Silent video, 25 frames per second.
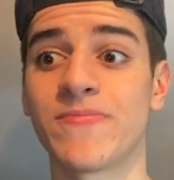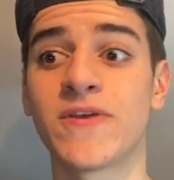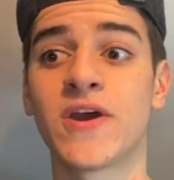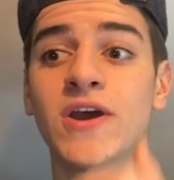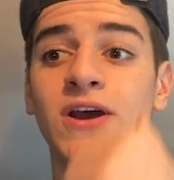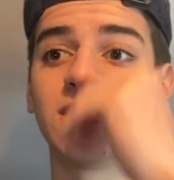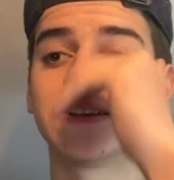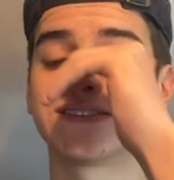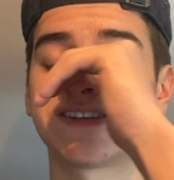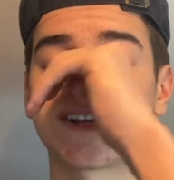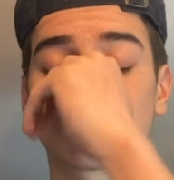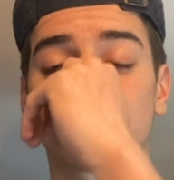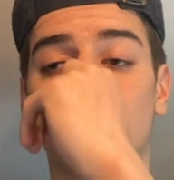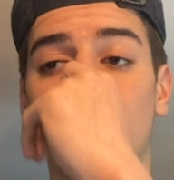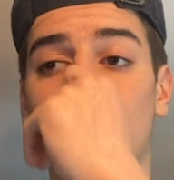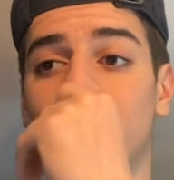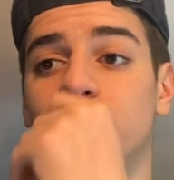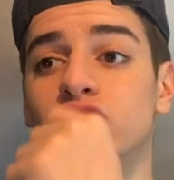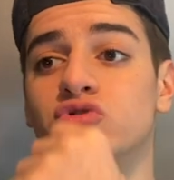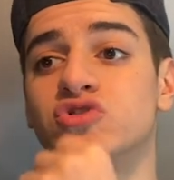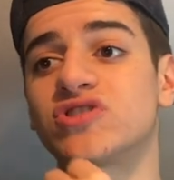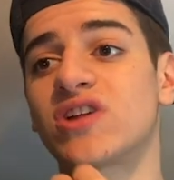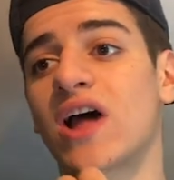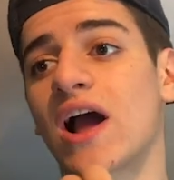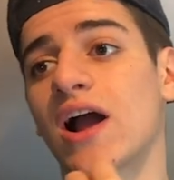So that's why if
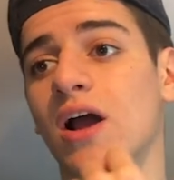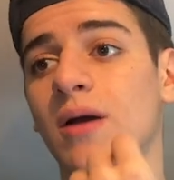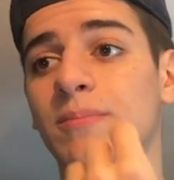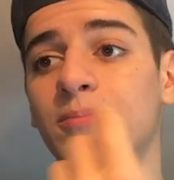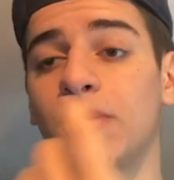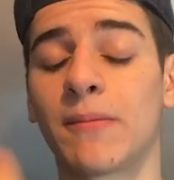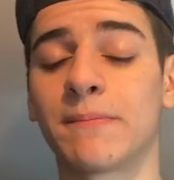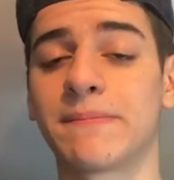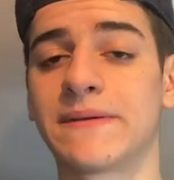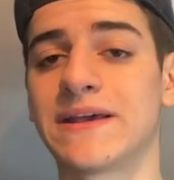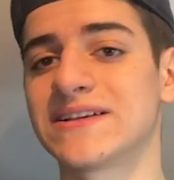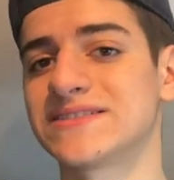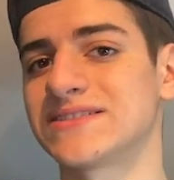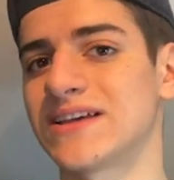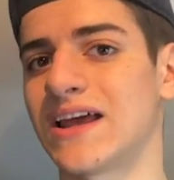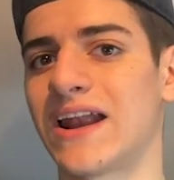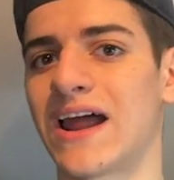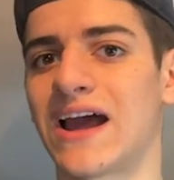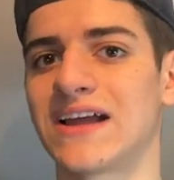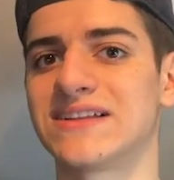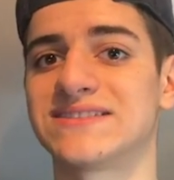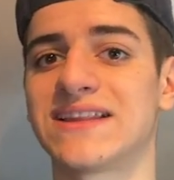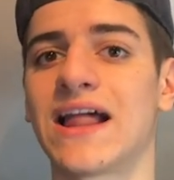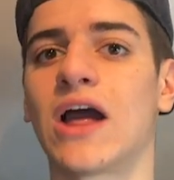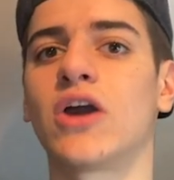you stock up on PSA
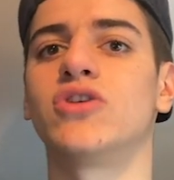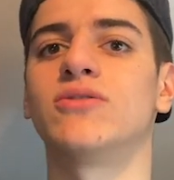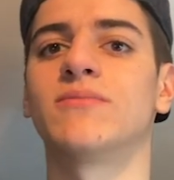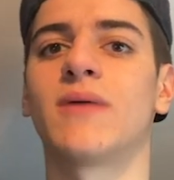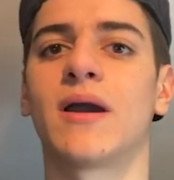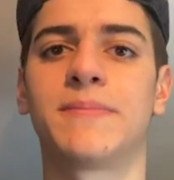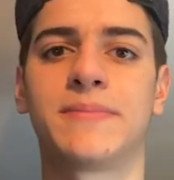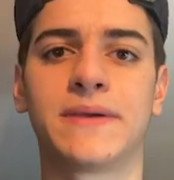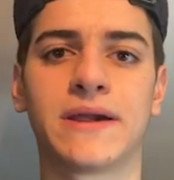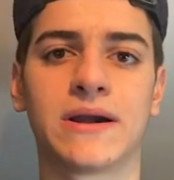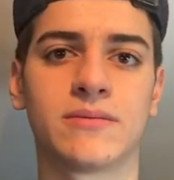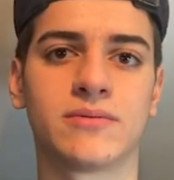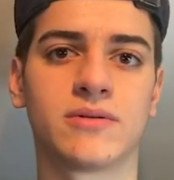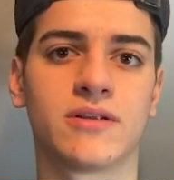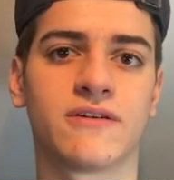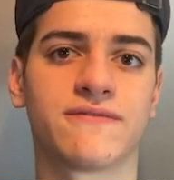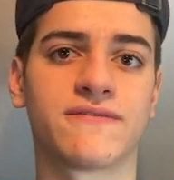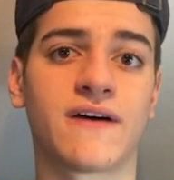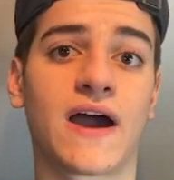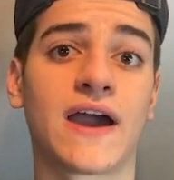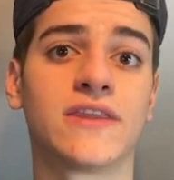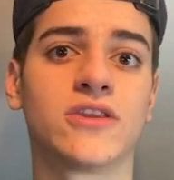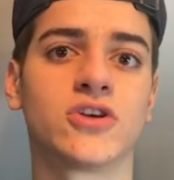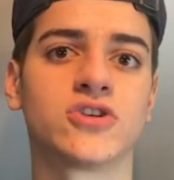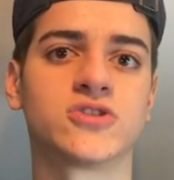9s now, you might be able to
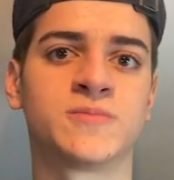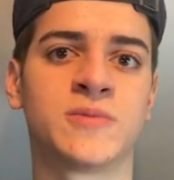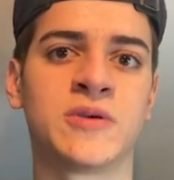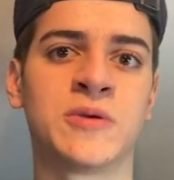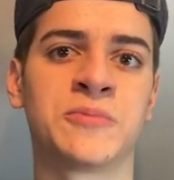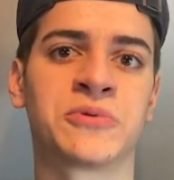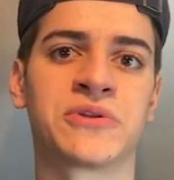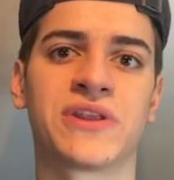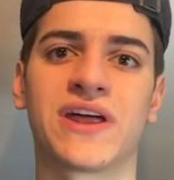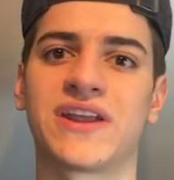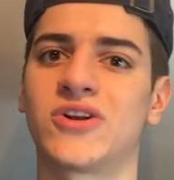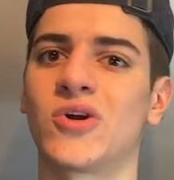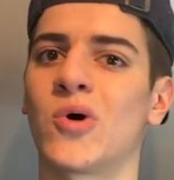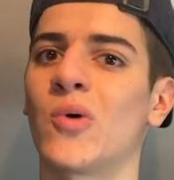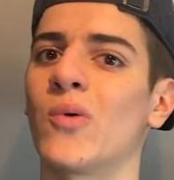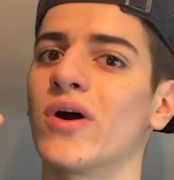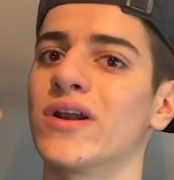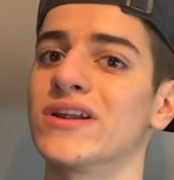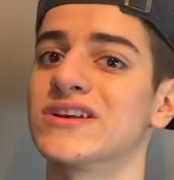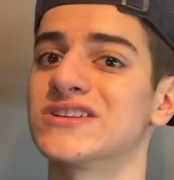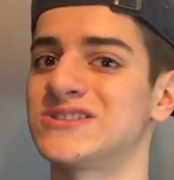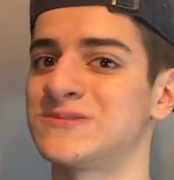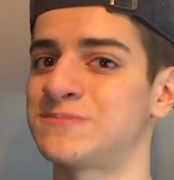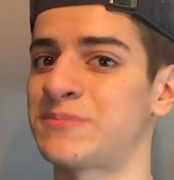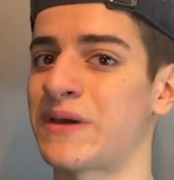find those people that don't
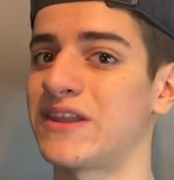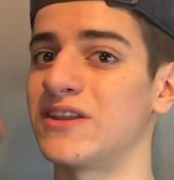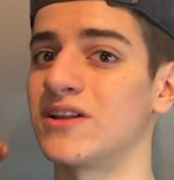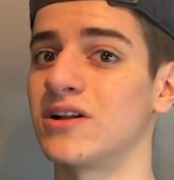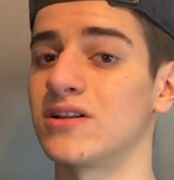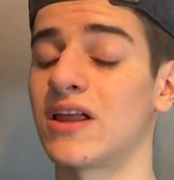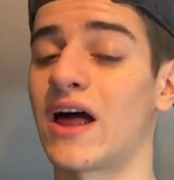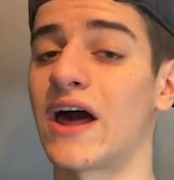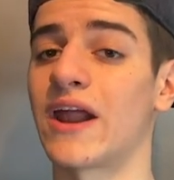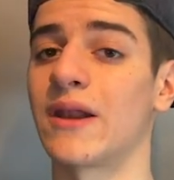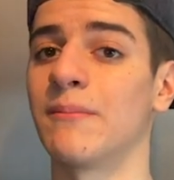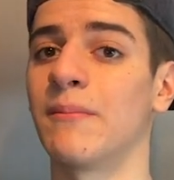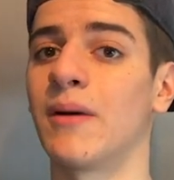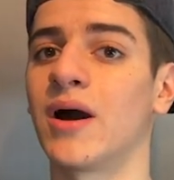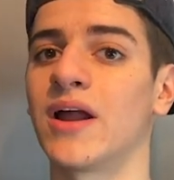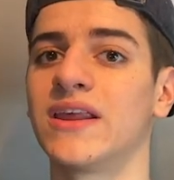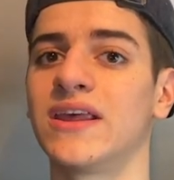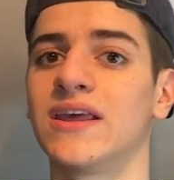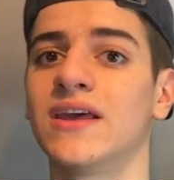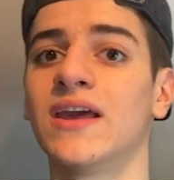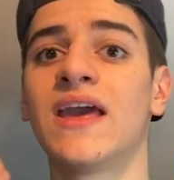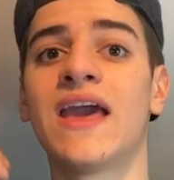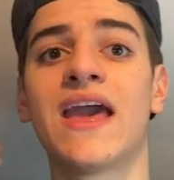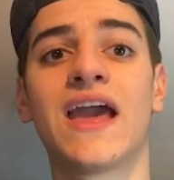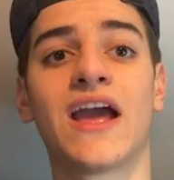want to spend a lot of
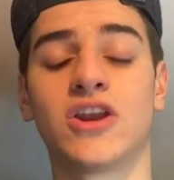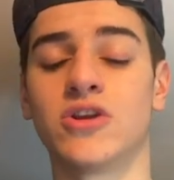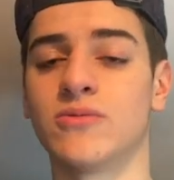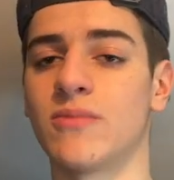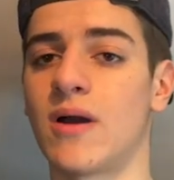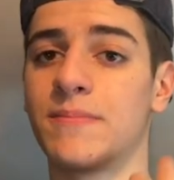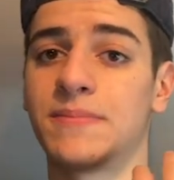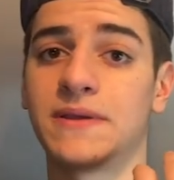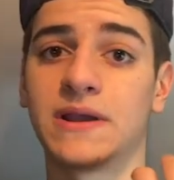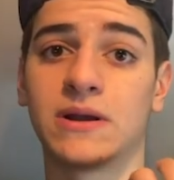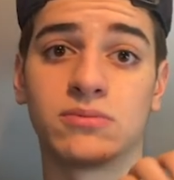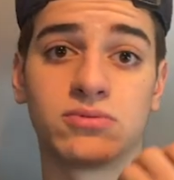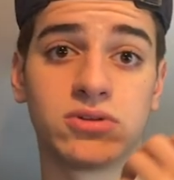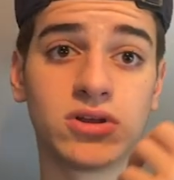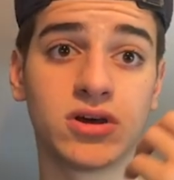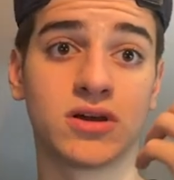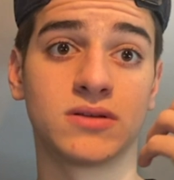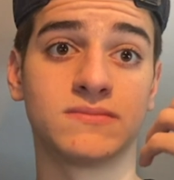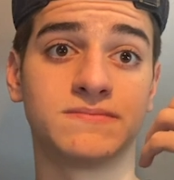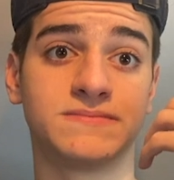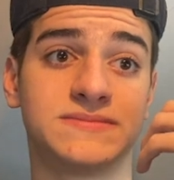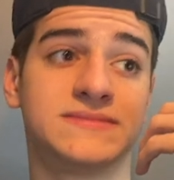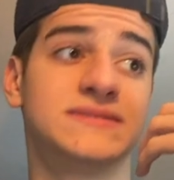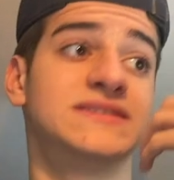money, and you might be able to